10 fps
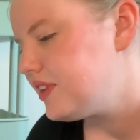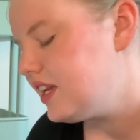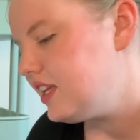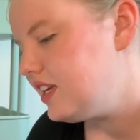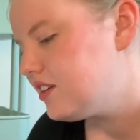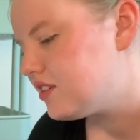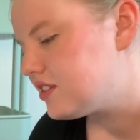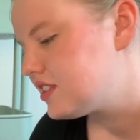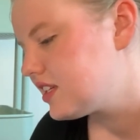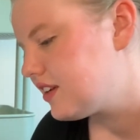an
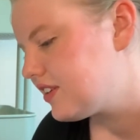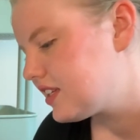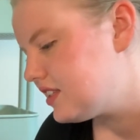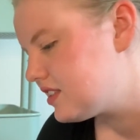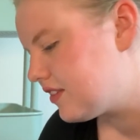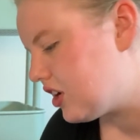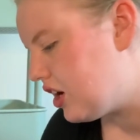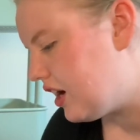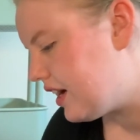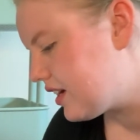eagle, significance of a
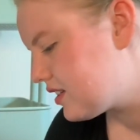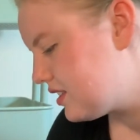hawk,